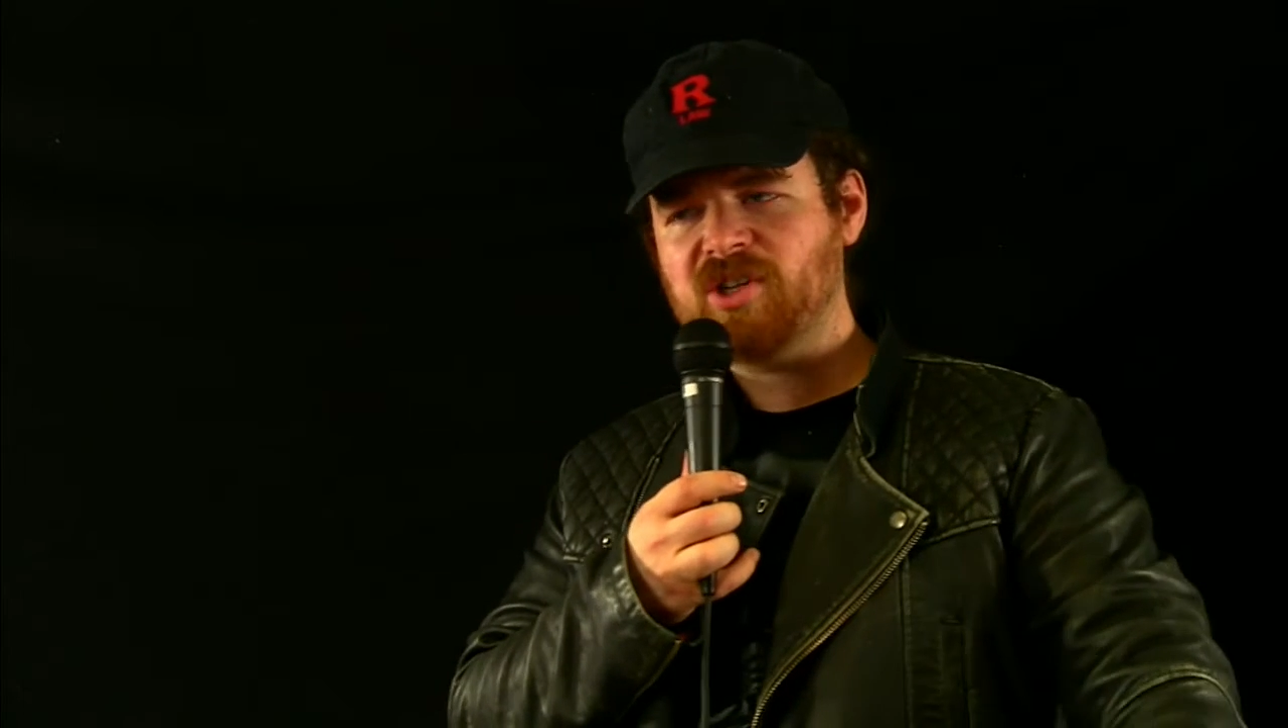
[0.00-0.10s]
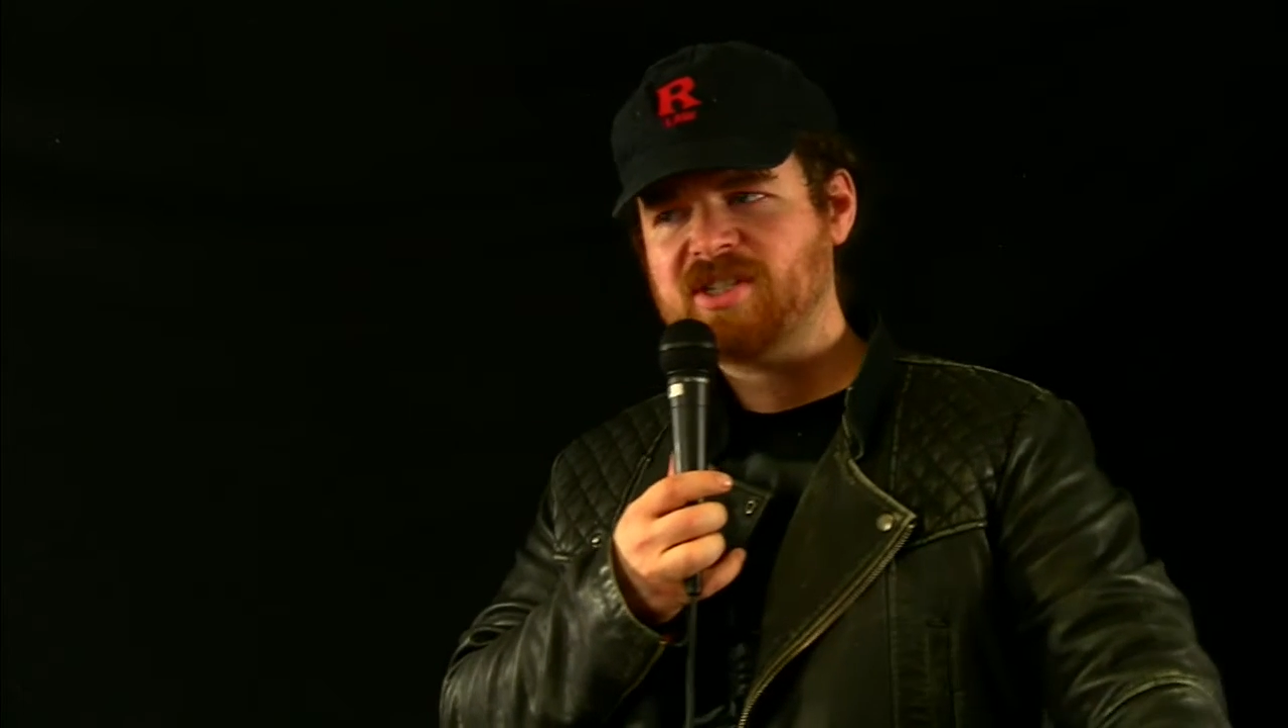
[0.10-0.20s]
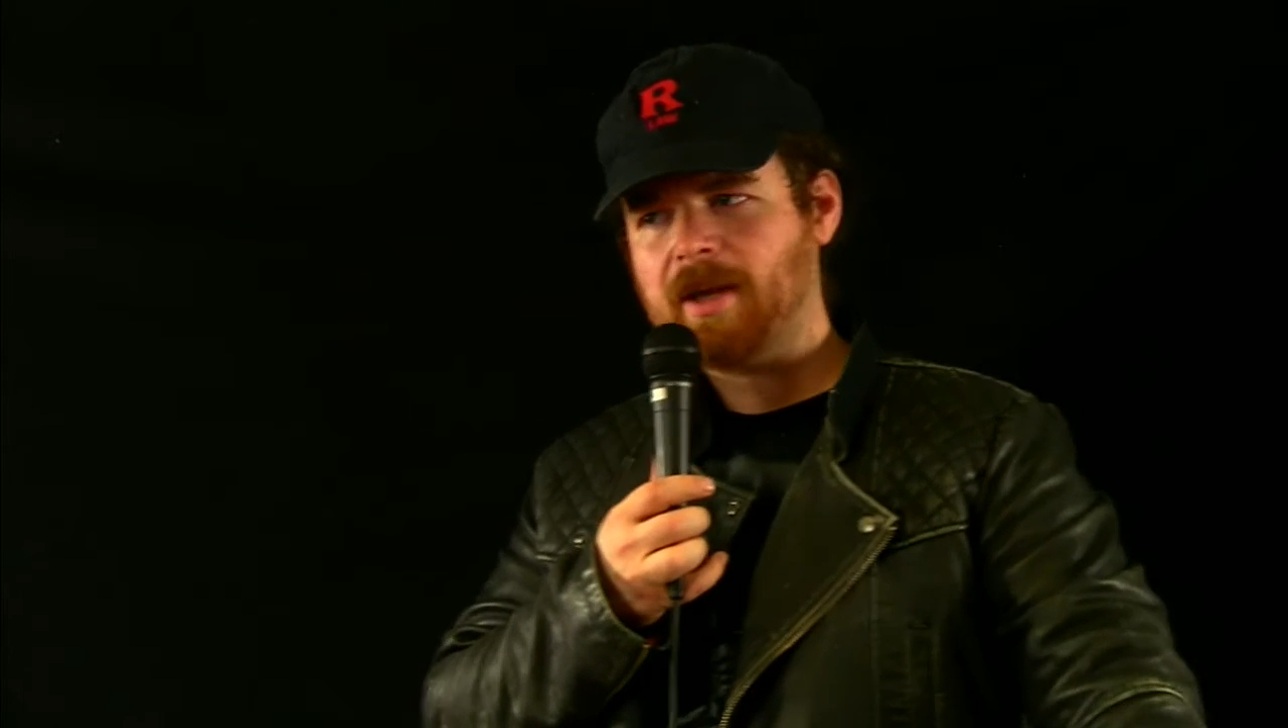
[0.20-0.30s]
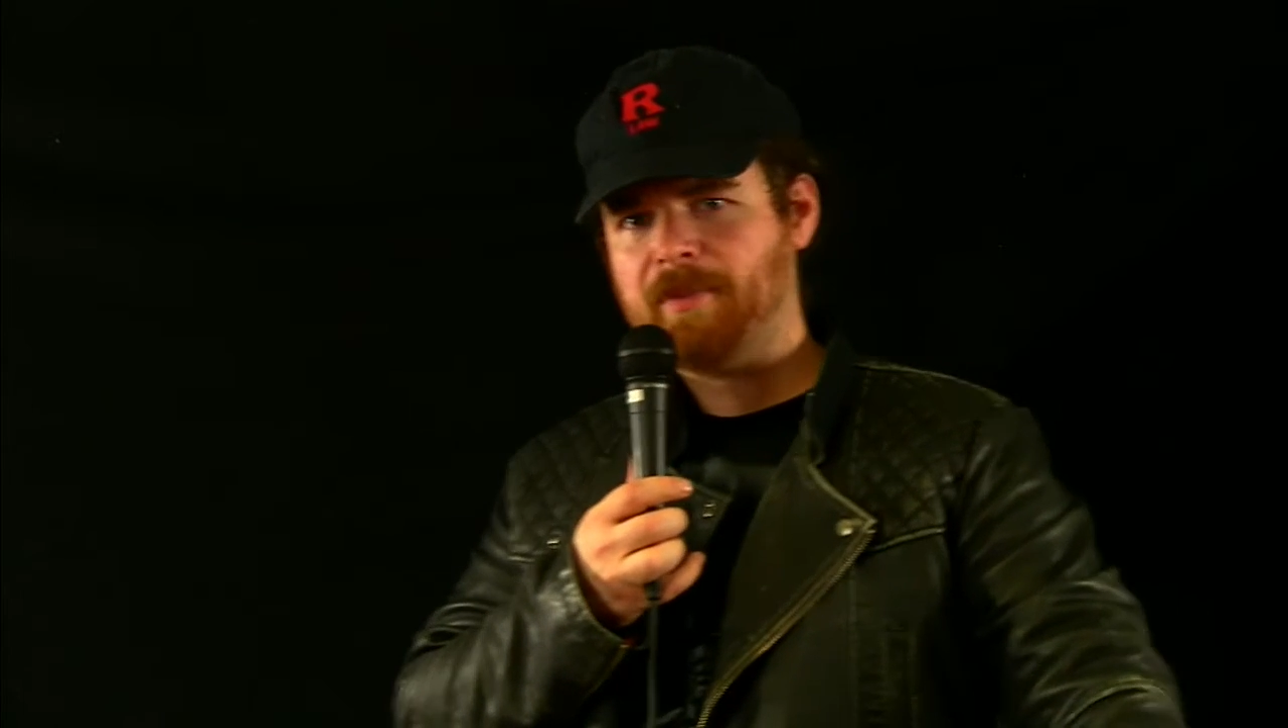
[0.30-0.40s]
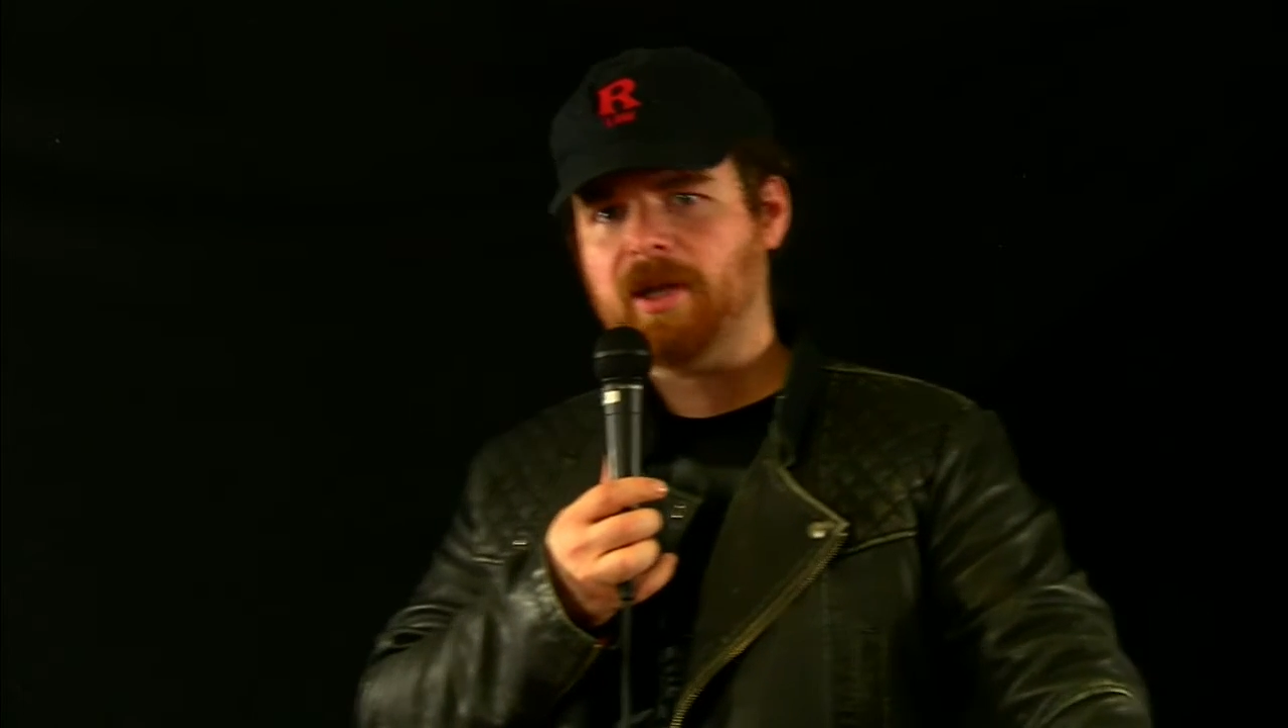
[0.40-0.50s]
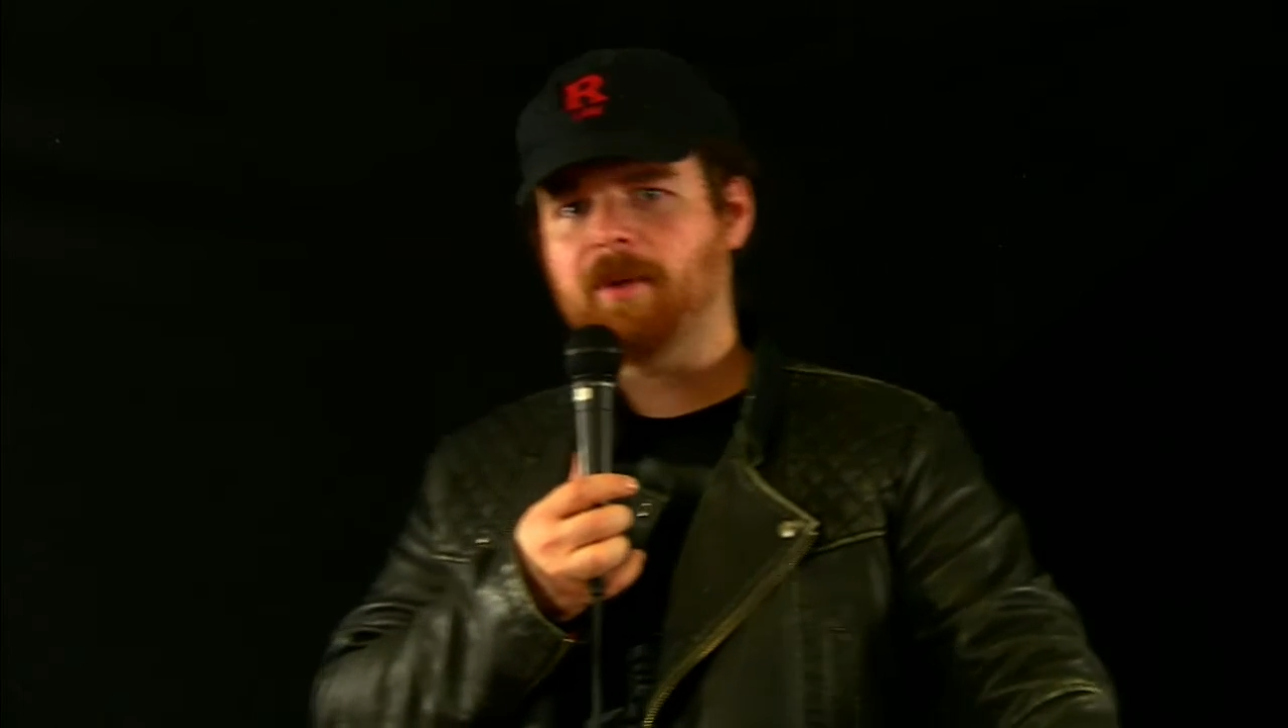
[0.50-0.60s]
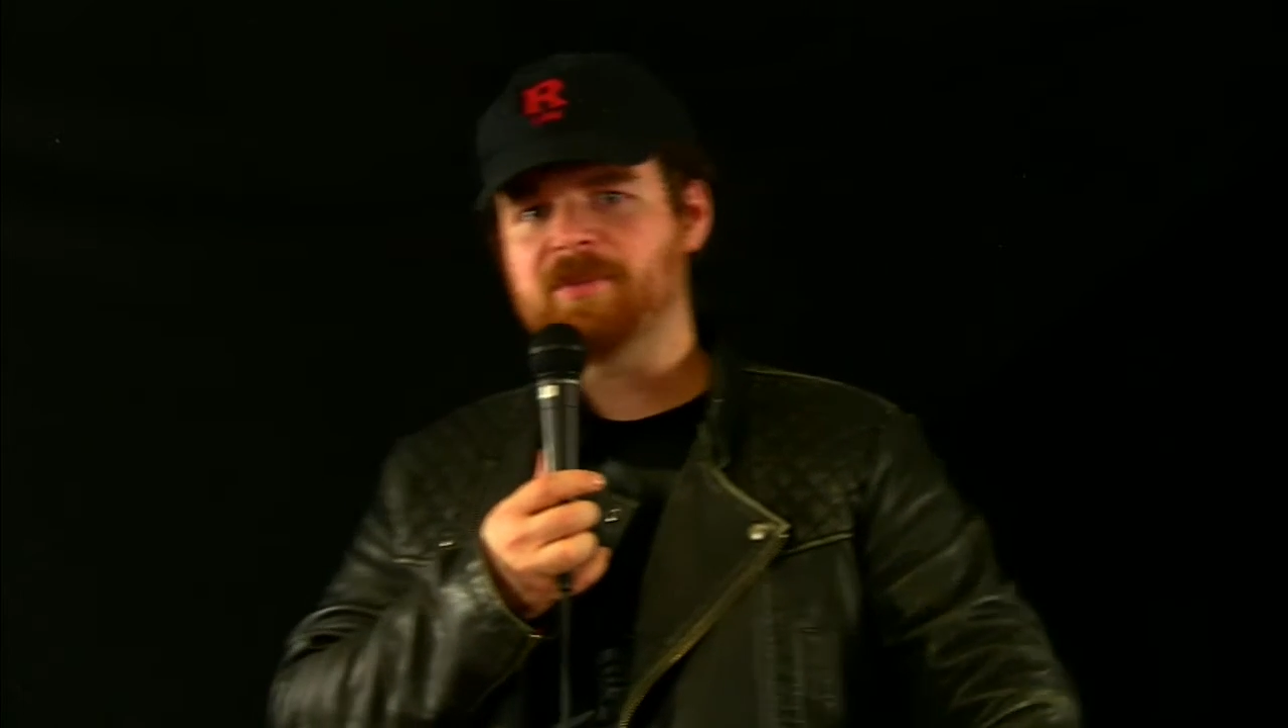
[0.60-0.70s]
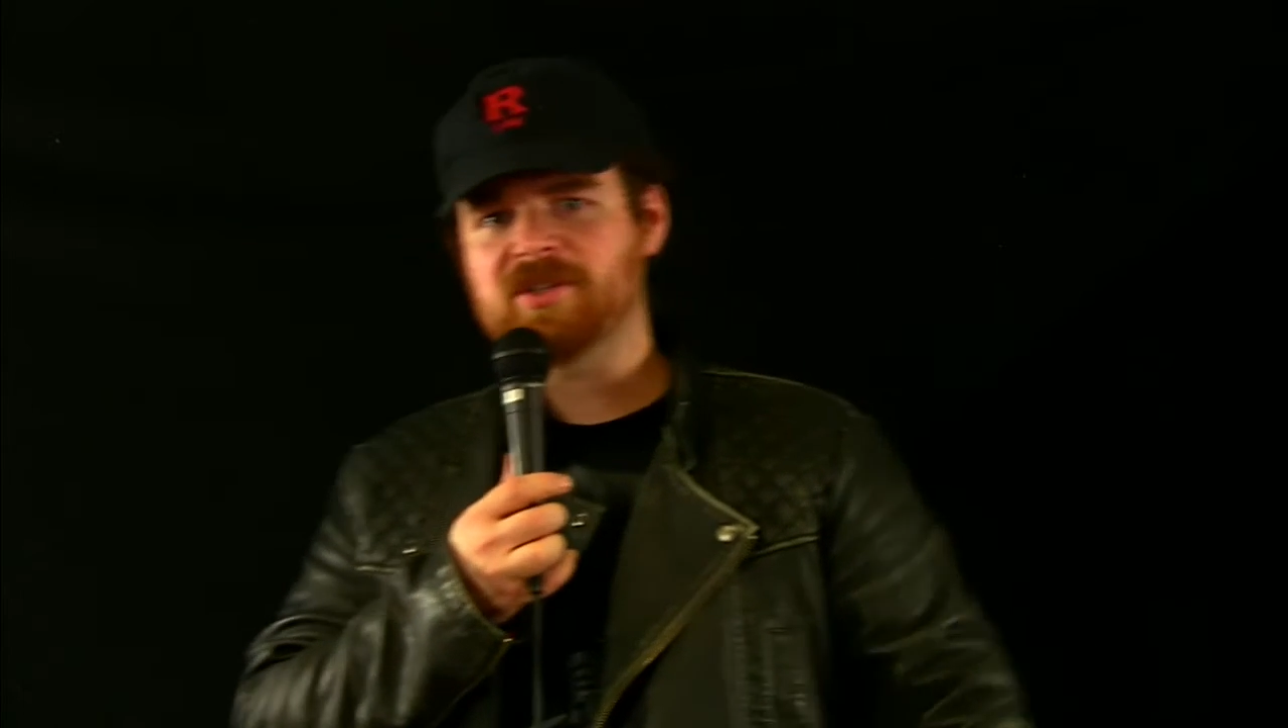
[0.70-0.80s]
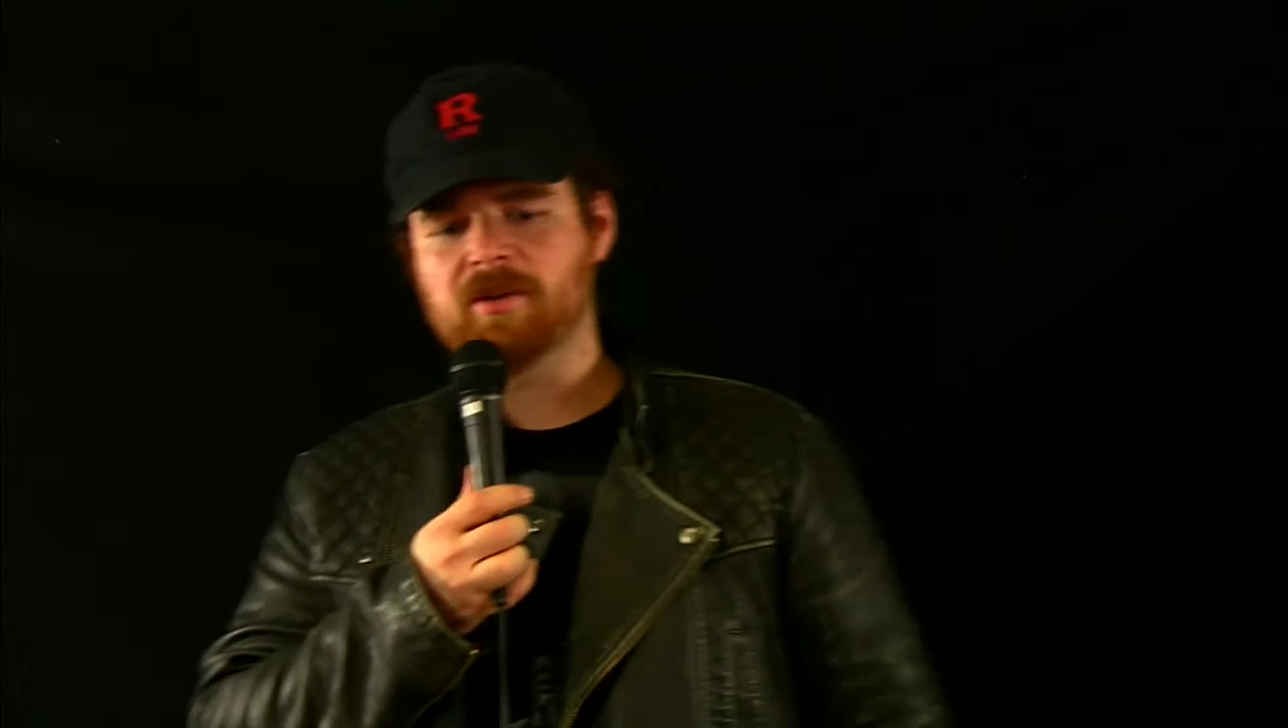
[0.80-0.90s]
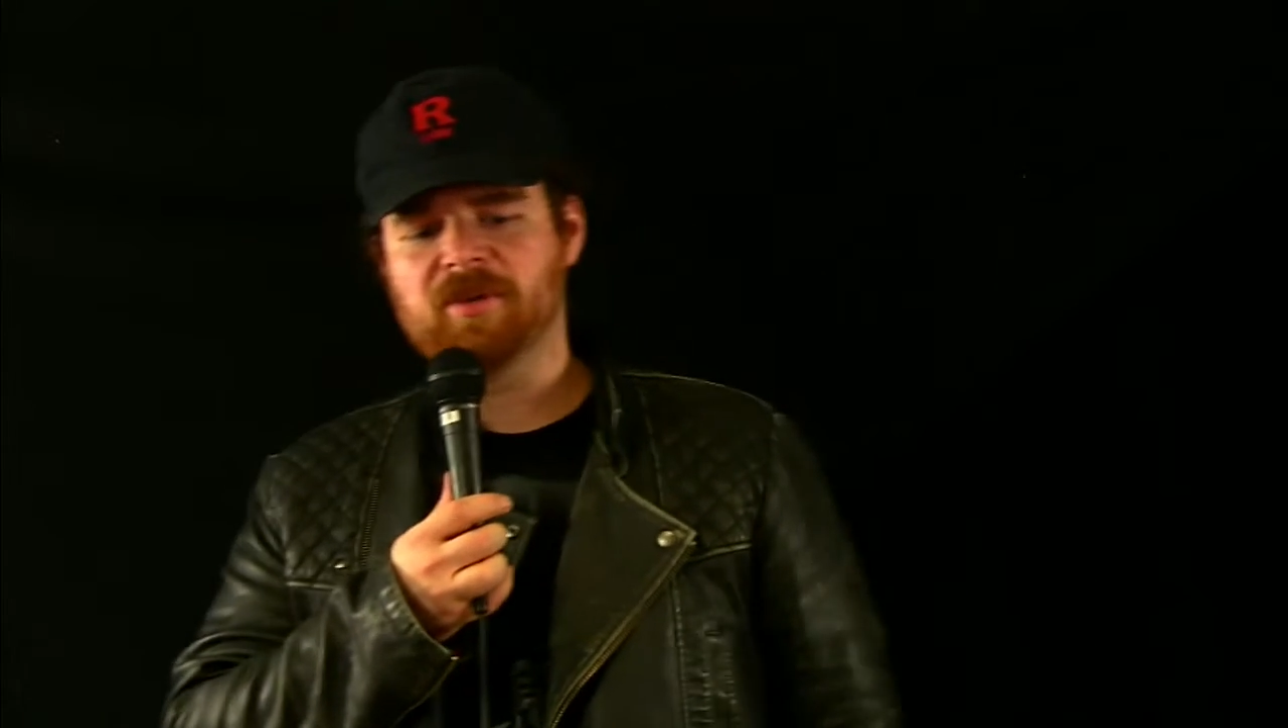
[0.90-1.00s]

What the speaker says: stepping up is going to